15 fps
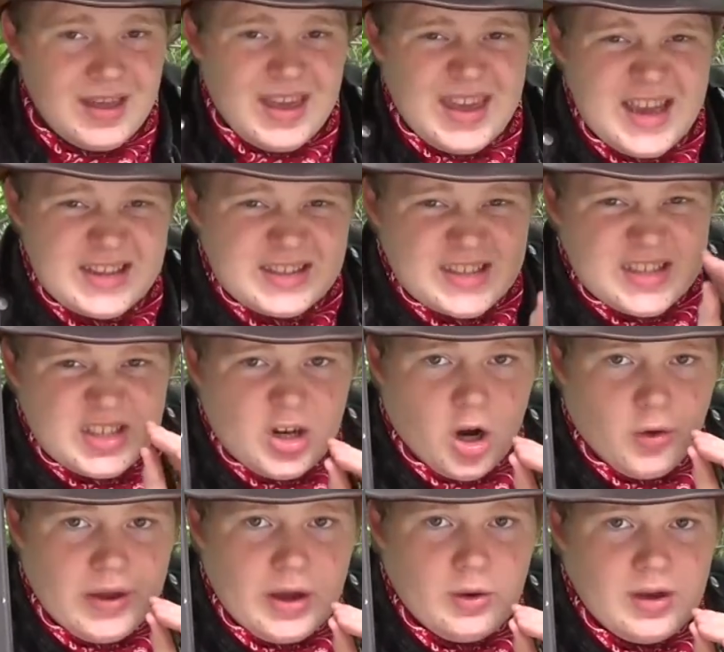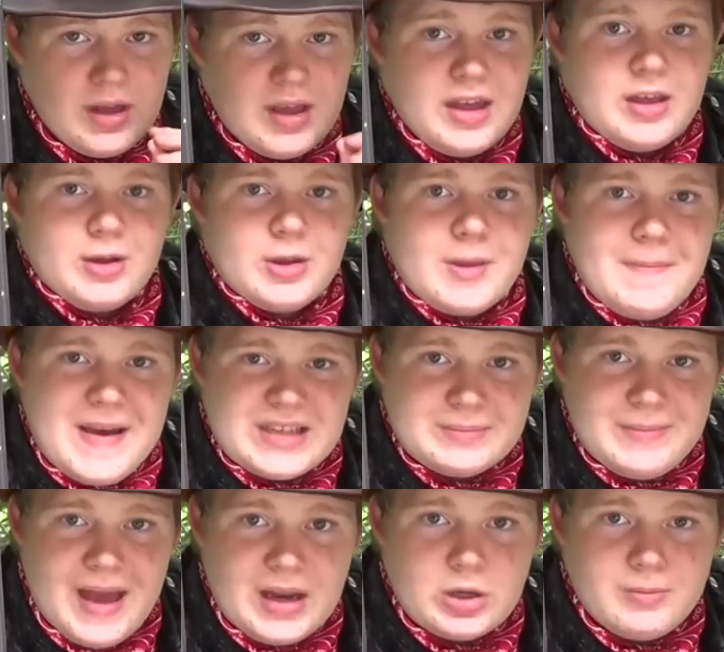Here's the scenario. You're the best
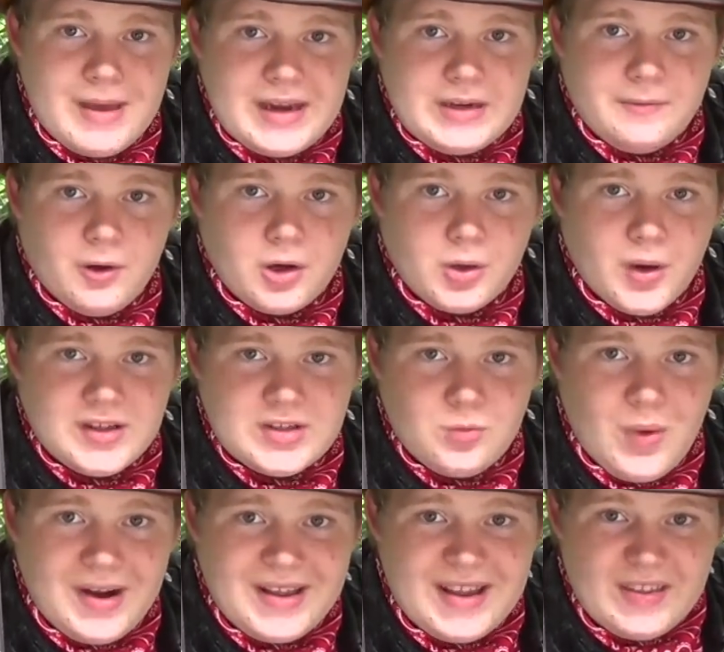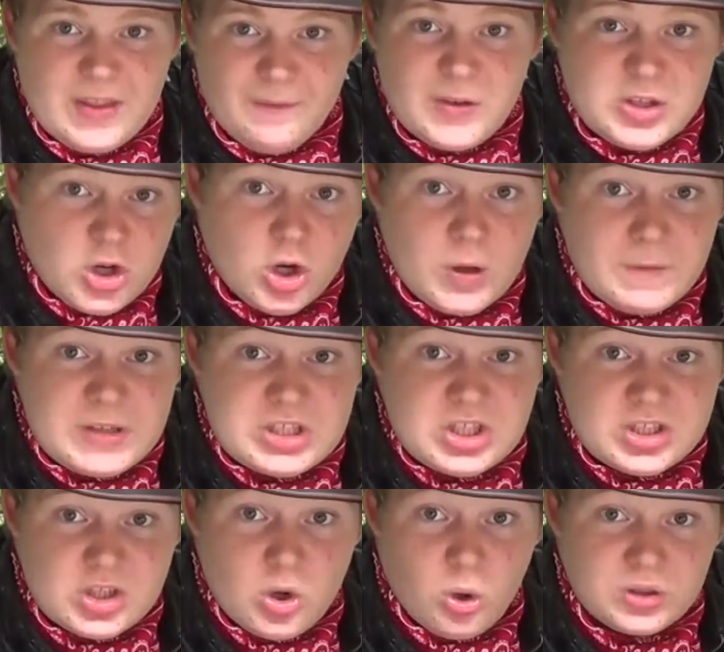man or maid of honor at a wedding and the photographer's
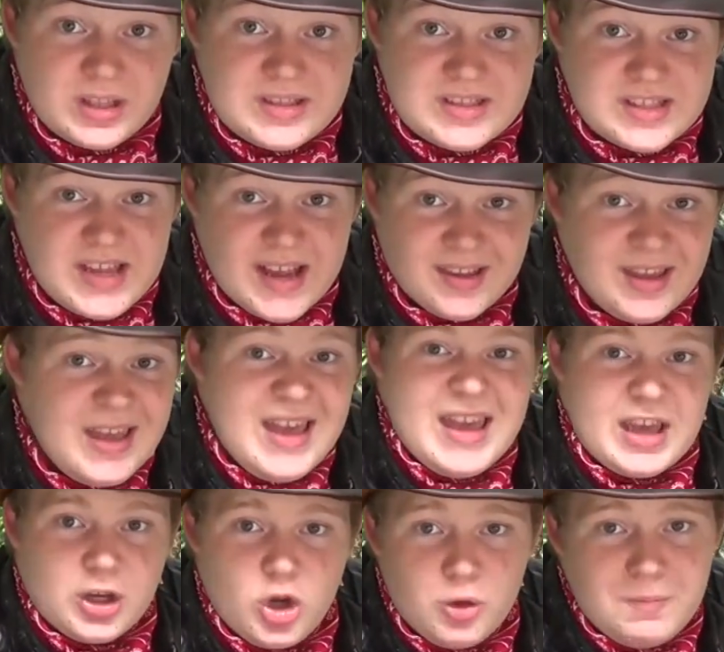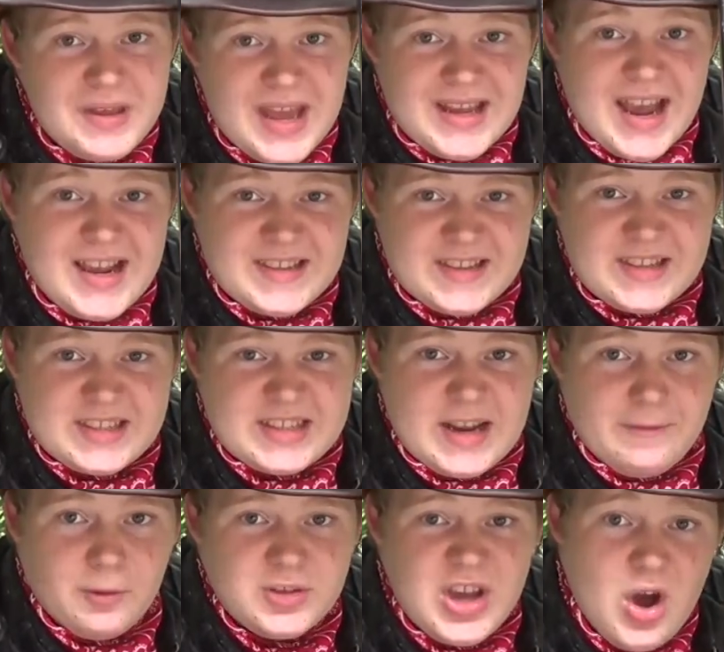just called in sick. It could be a case of the
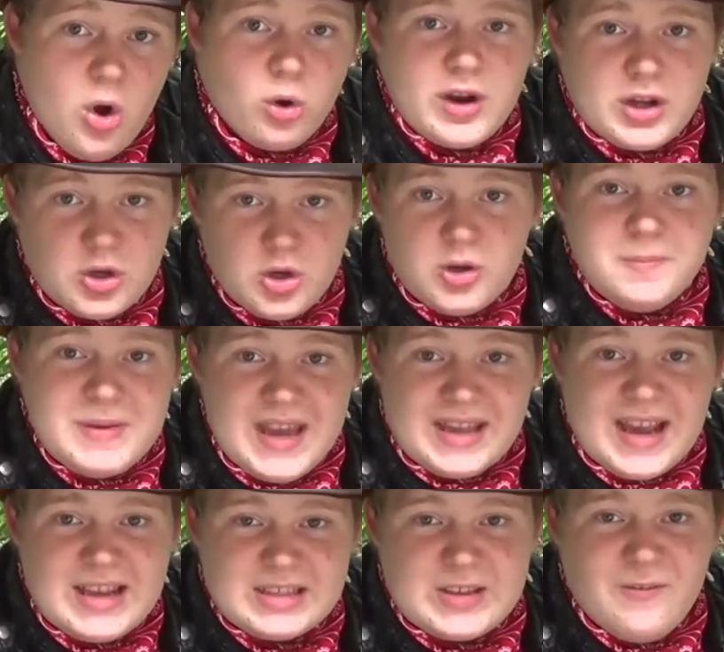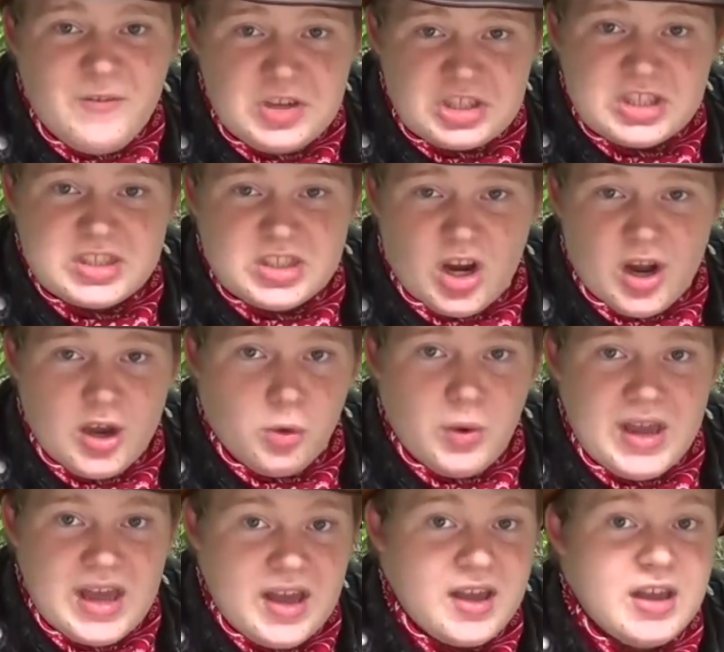sniffles or it could be a case of vicious
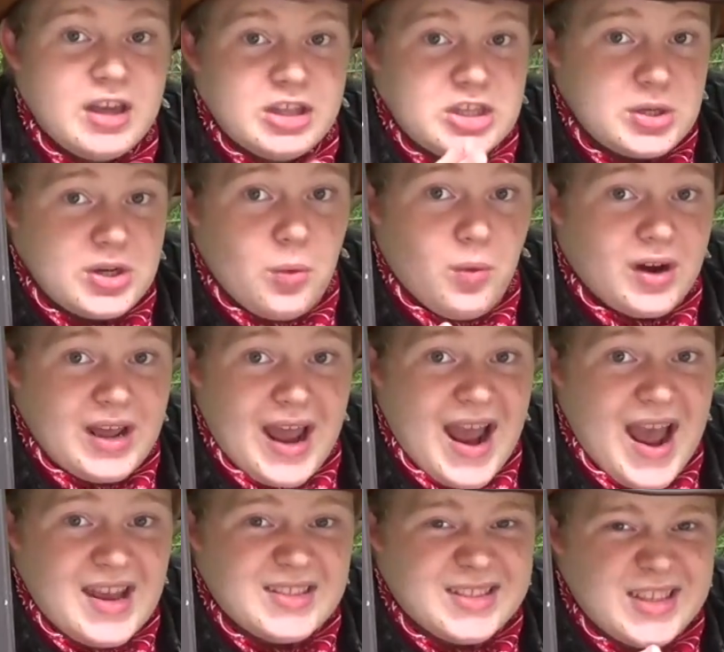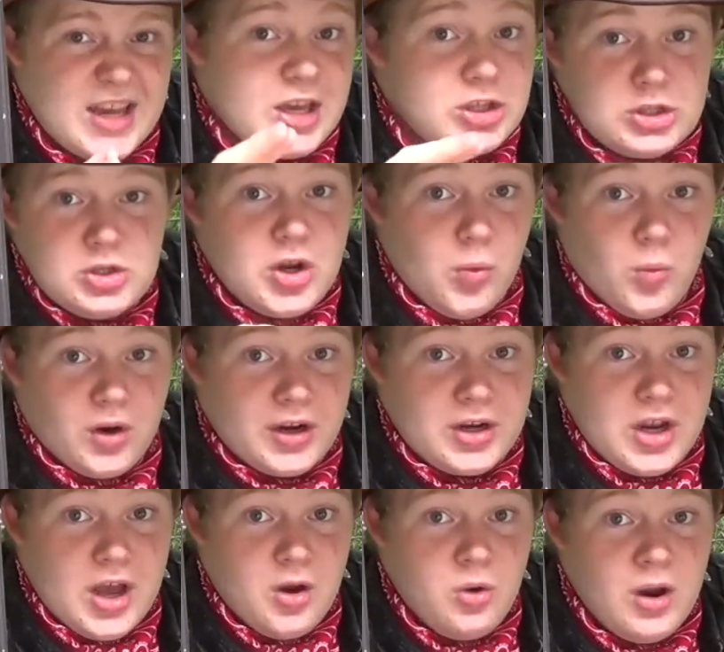diarrhea. You don't want to ask, you don't want to
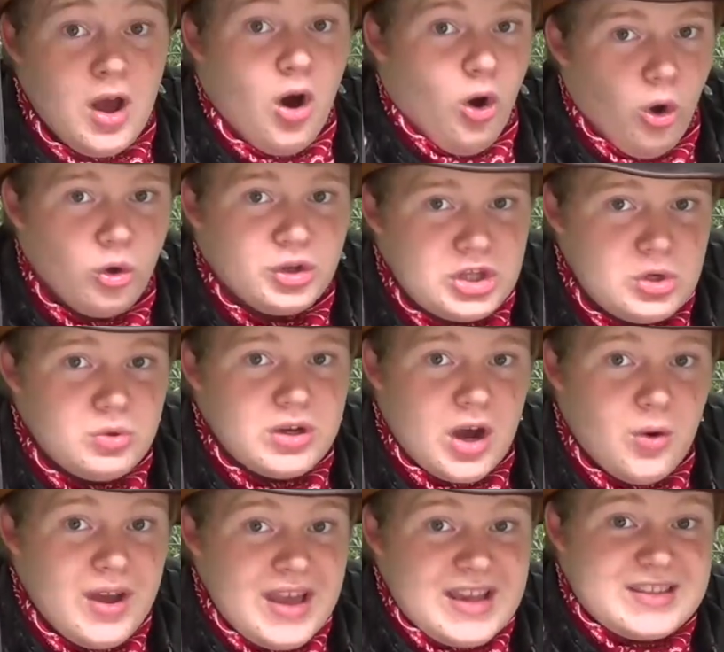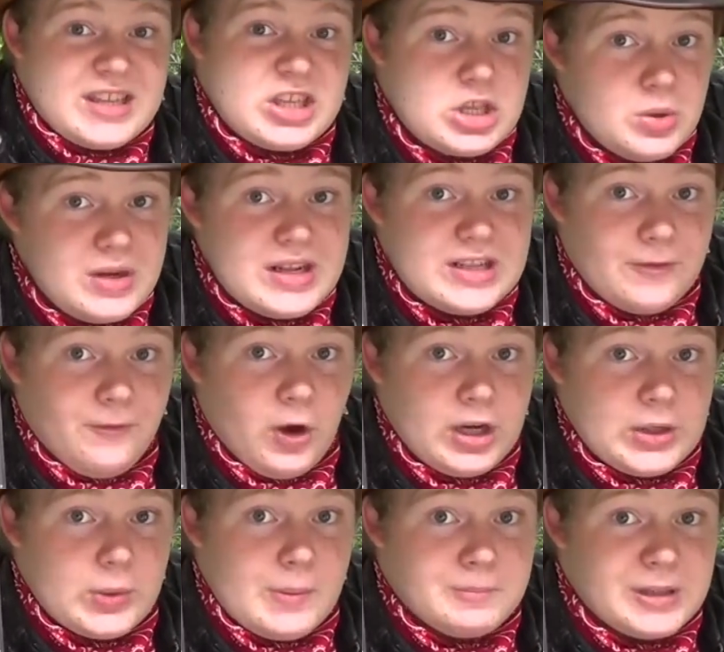know. All you know is that you need to find
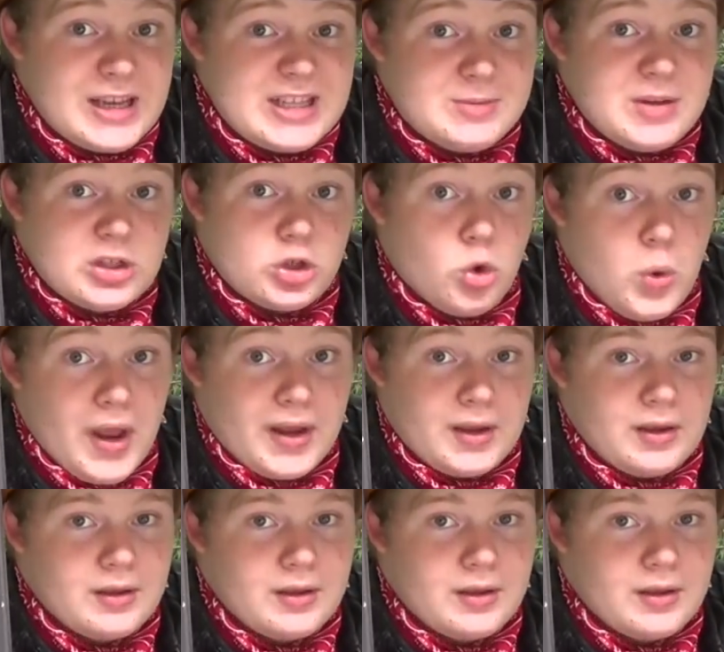a replacement quick.